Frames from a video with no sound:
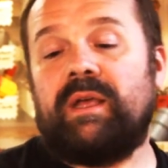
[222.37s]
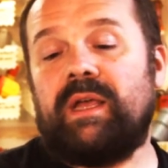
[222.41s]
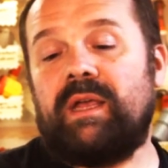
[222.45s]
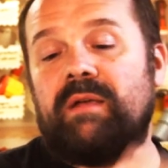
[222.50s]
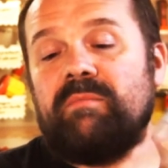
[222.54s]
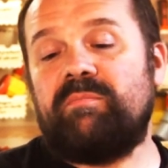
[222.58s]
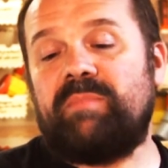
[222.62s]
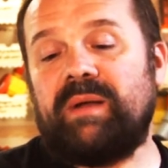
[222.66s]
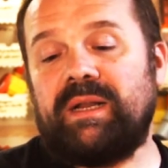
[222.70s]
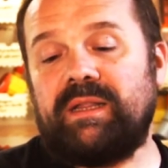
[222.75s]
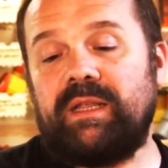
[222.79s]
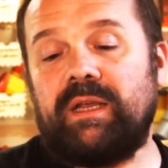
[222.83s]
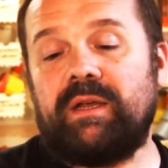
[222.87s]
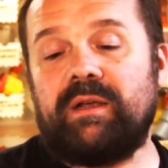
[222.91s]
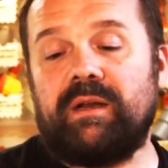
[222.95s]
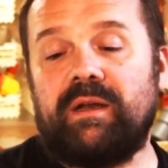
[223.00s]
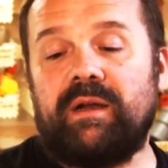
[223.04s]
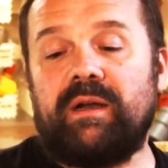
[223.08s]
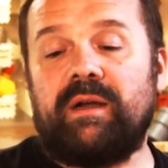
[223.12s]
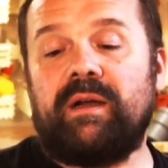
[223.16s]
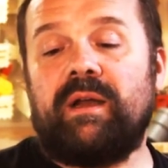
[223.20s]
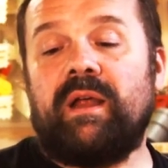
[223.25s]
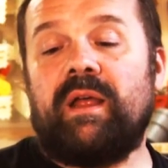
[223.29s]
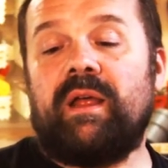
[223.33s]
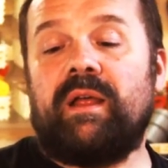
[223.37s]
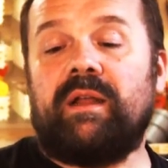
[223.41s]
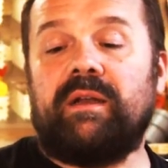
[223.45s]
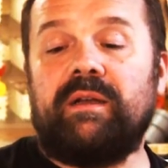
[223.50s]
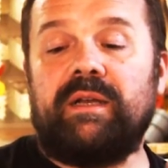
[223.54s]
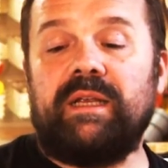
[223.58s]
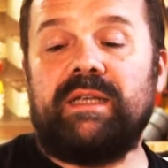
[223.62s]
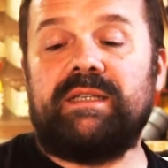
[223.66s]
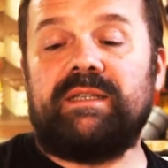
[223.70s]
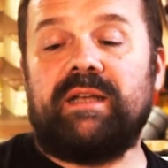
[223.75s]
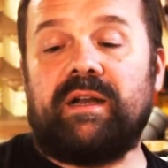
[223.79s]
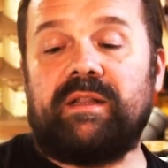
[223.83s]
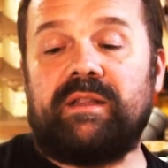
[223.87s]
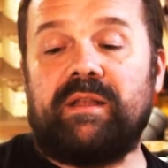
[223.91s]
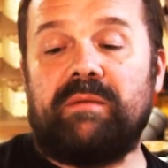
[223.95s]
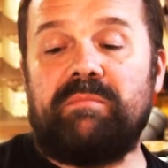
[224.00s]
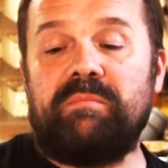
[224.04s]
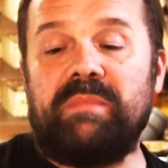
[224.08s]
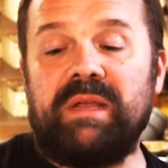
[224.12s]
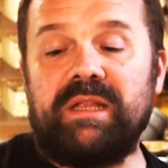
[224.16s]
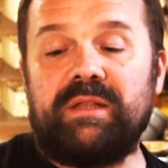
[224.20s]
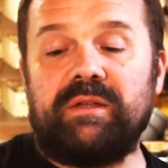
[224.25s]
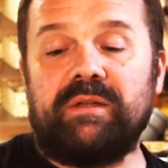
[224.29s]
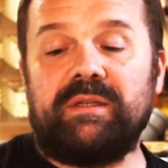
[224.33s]
In particular, these are the
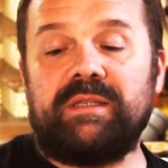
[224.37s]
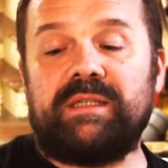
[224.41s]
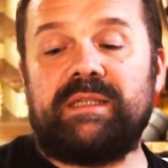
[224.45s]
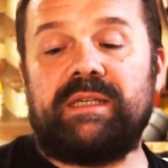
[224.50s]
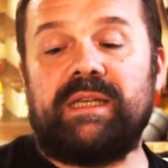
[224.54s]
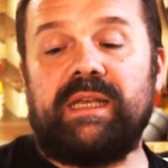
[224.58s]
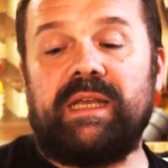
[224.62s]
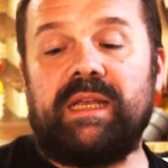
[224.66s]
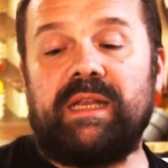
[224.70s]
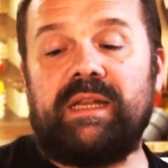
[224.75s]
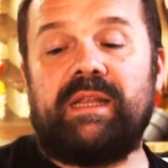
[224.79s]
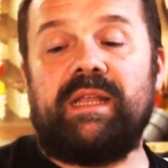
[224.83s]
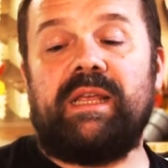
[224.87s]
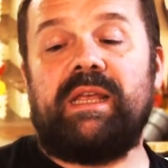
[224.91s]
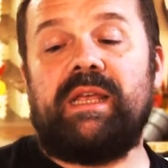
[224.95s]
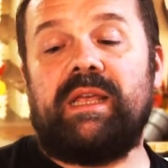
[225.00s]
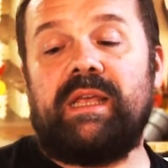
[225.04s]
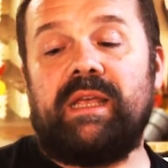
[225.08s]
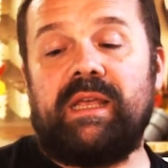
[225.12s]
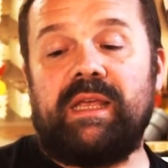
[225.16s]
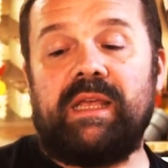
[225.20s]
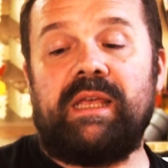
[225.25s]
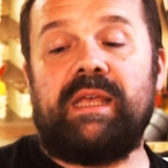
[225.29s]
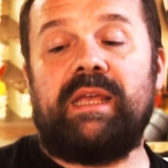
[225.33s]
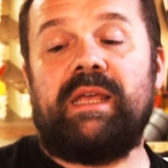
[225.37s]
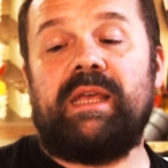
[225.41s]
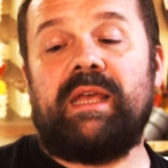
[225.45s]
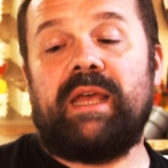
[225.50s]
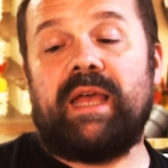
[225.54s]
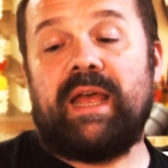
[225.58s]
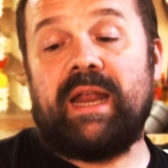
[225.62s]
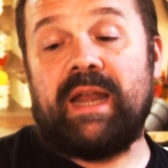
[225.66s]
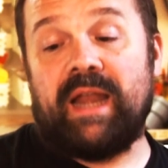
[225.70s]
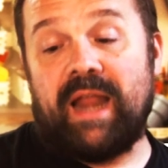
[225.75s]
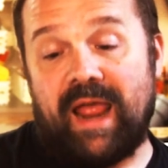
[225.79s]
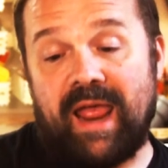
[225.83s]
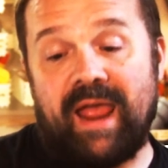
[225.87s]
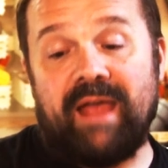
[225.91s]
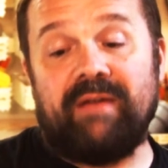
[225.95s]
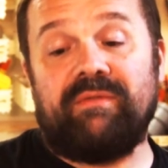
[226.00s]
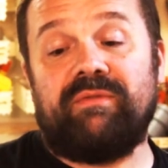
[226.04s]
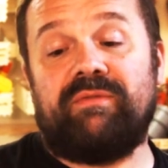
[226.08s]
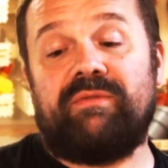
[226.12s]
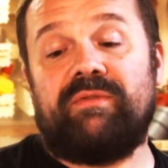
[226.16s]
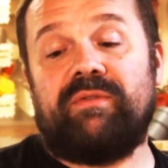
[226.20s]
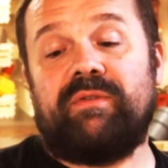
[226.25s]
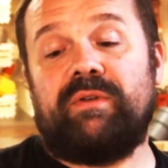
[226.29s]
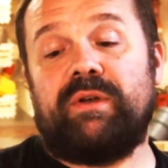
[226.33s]
middle C, D, E, and
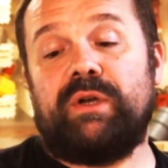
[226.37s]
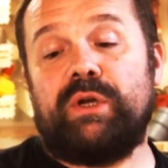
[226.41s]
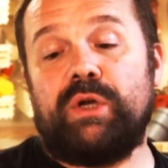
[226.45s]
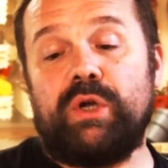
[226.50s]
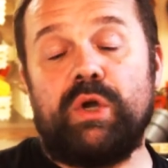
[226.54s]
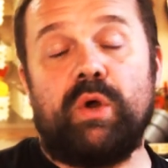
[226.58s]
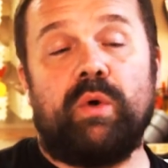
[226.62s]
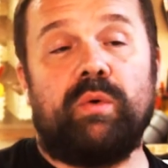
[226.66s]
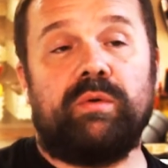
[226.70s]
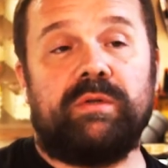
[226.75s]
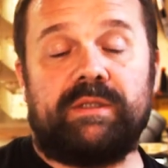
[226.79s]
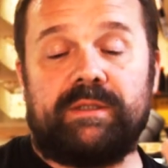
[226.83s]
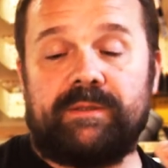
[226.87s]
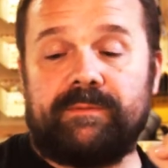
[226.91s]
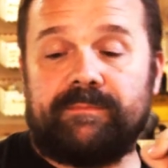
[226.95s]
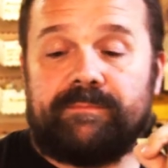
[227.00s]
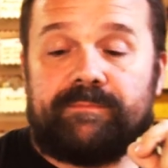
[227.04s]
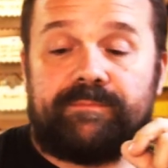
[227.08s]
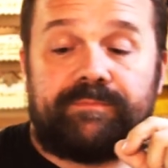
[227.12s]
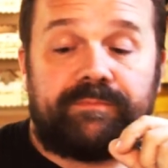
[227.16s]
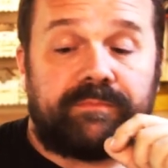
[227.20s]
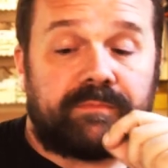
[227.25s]
F notes.